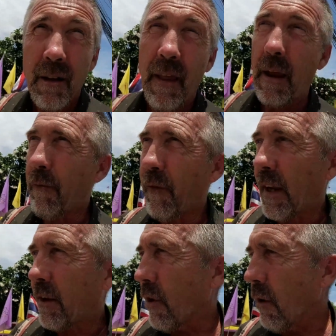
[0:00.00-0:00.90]
And they
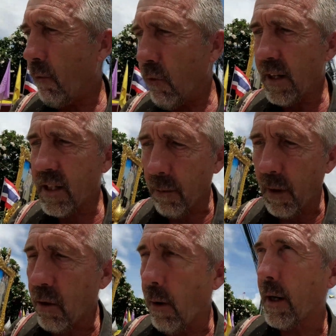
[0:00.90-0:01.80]
flicked through
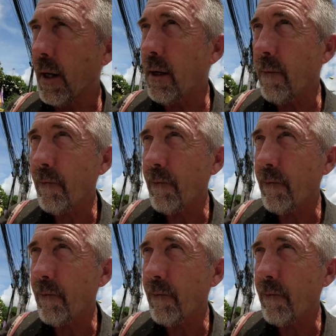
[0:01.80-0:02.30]
reasonably quickly.